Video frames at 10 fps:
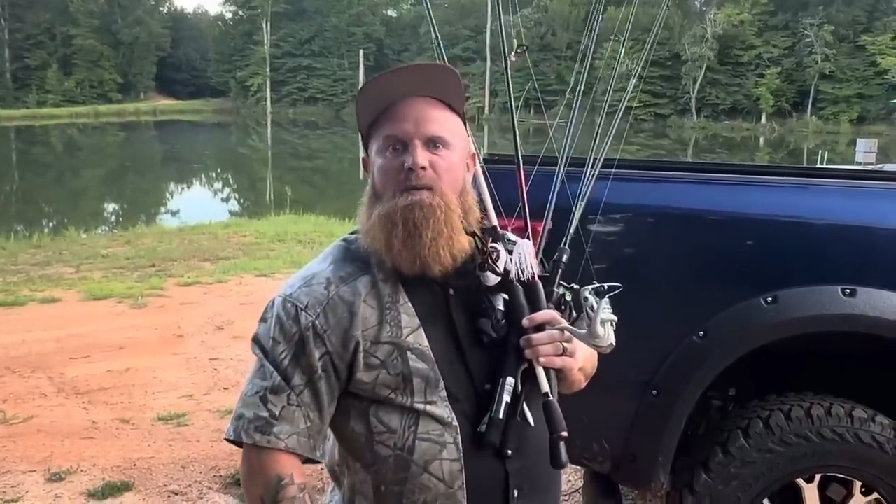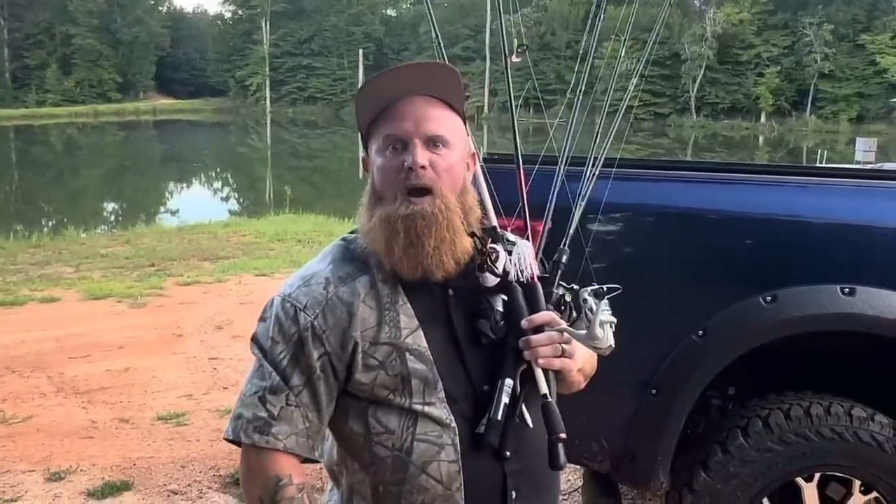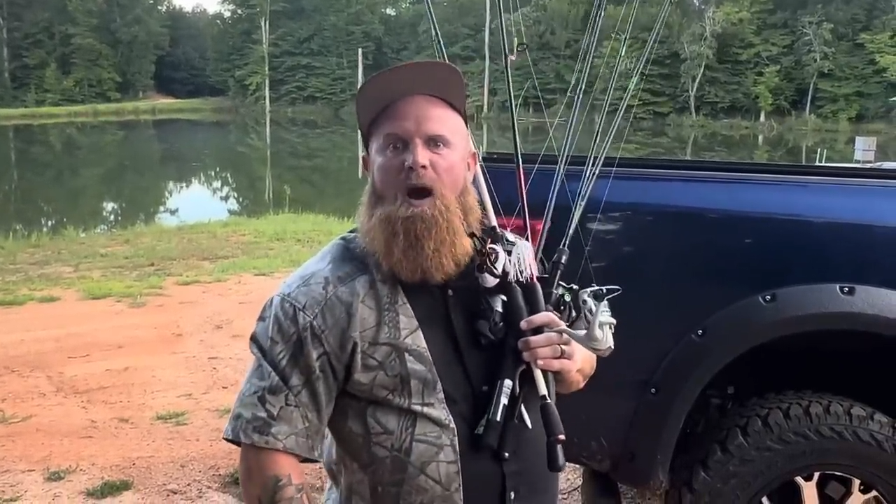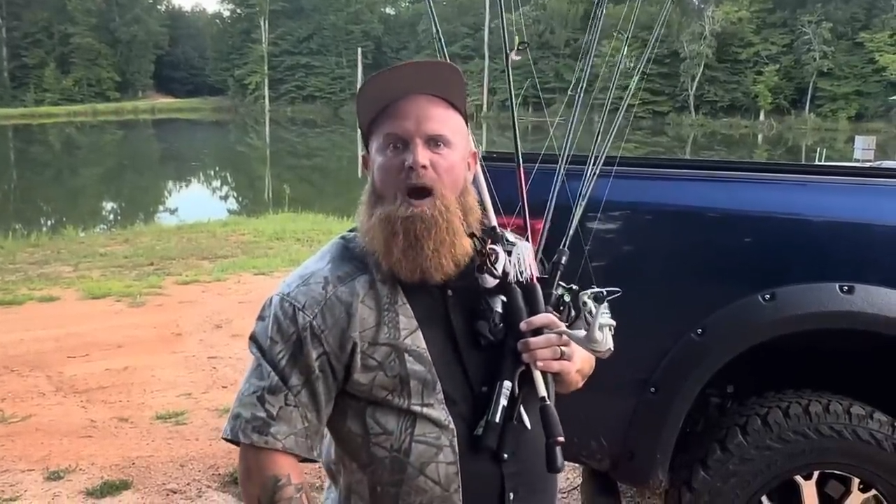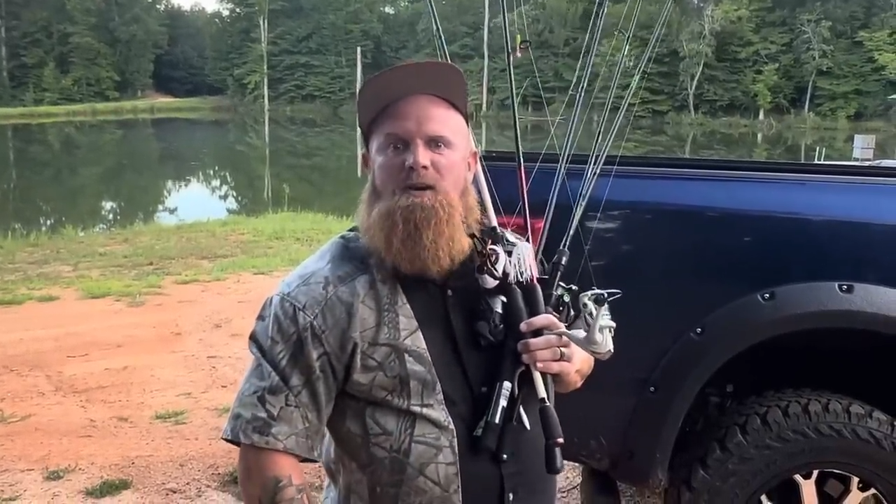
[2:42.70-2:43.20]

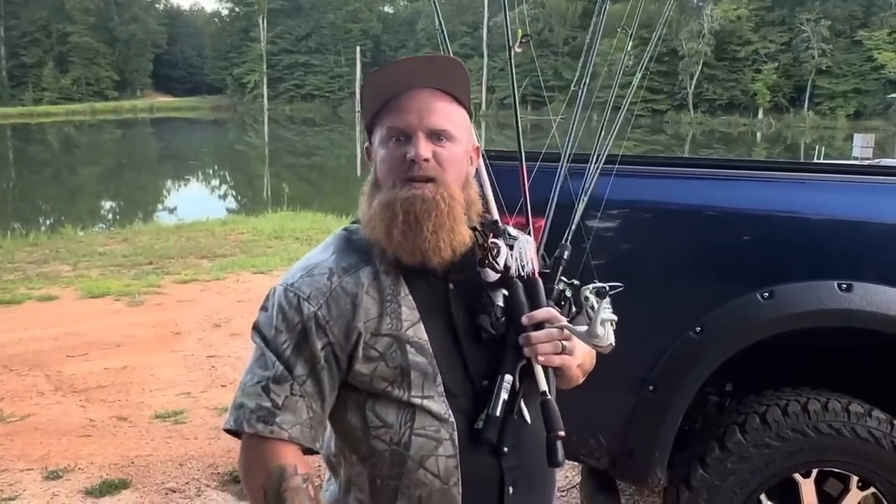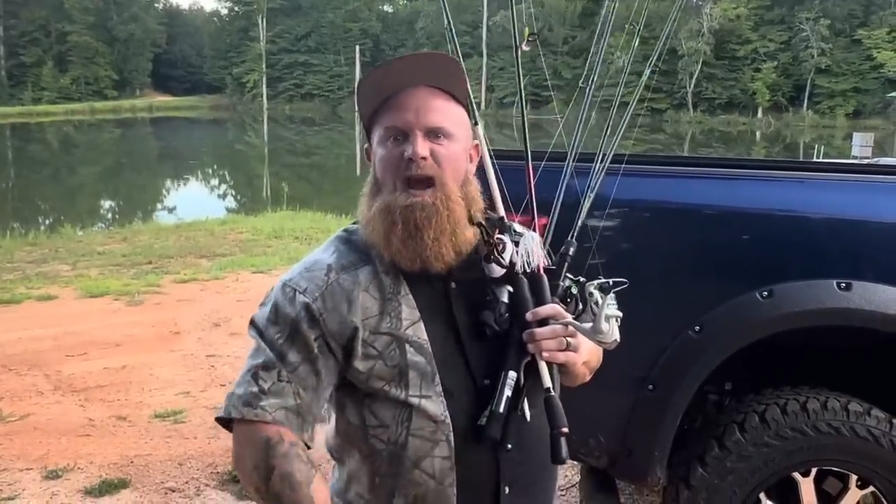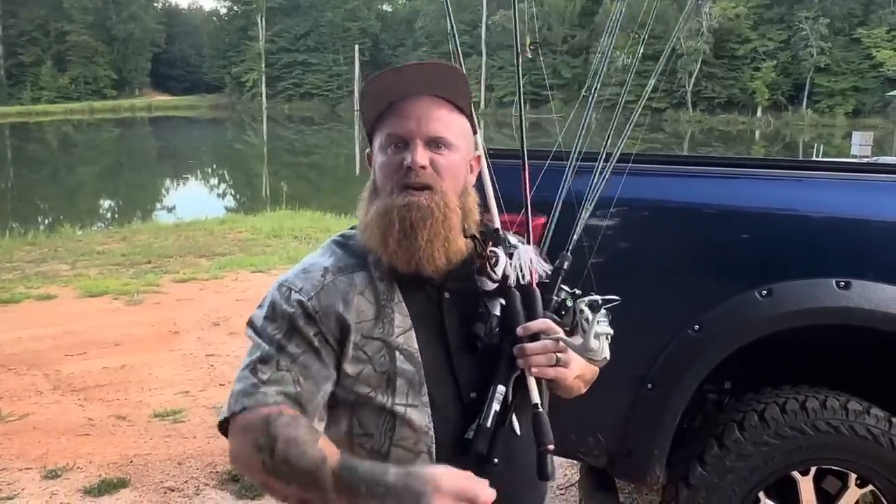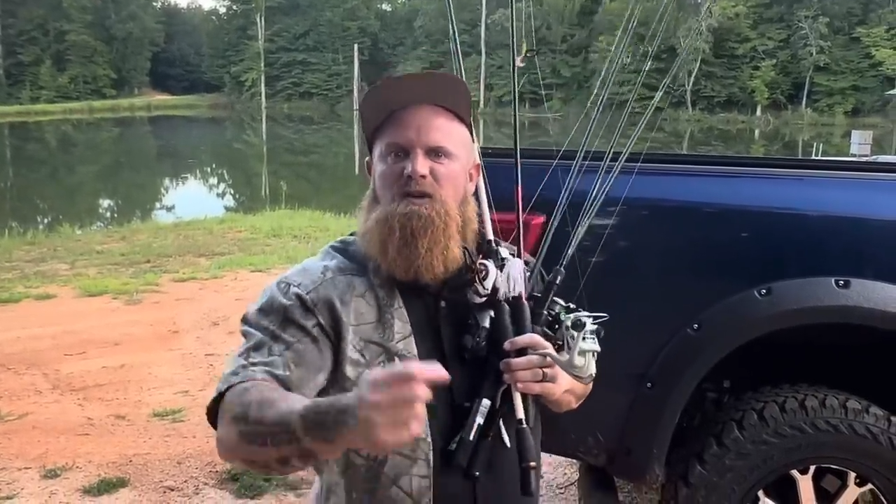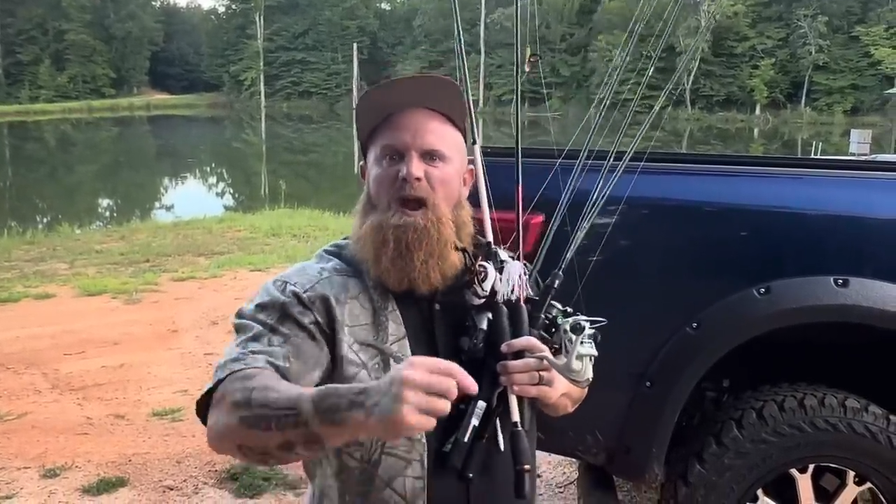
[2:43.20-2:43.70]
rods, you
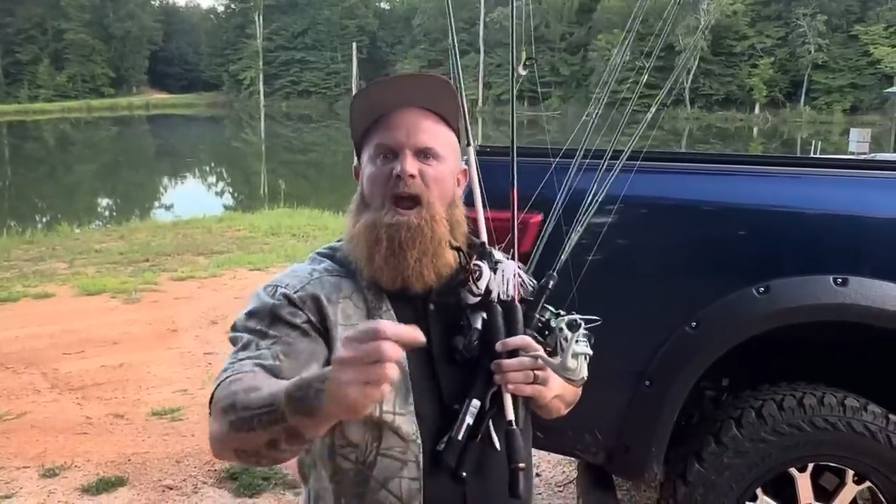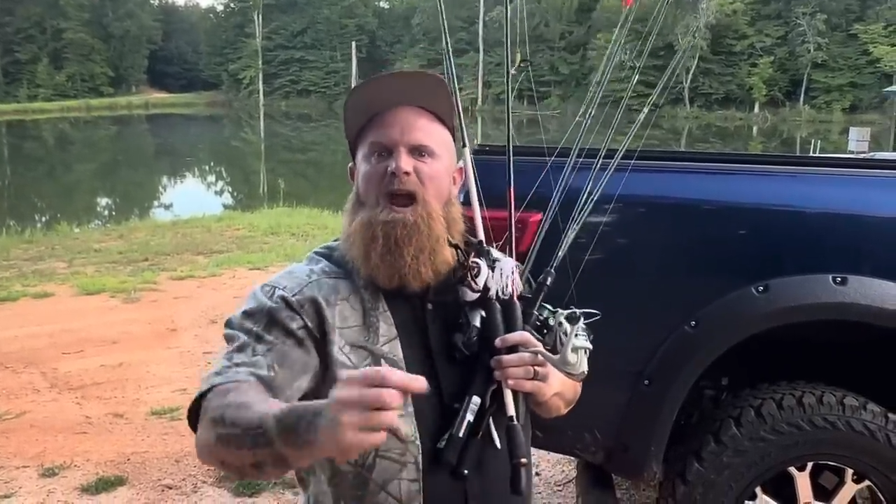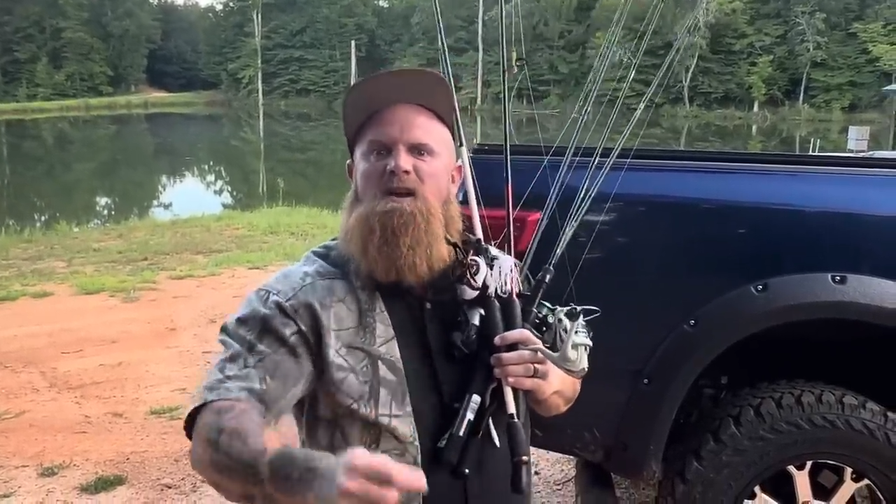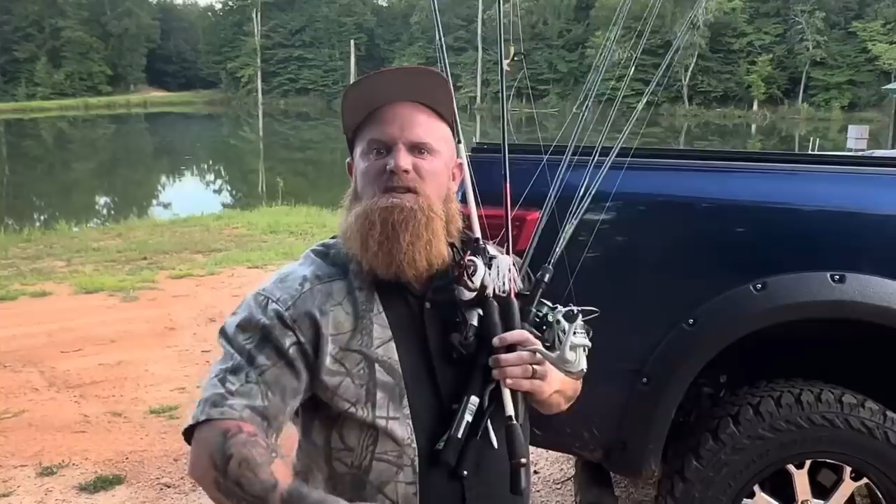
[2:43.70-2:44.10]
got a change,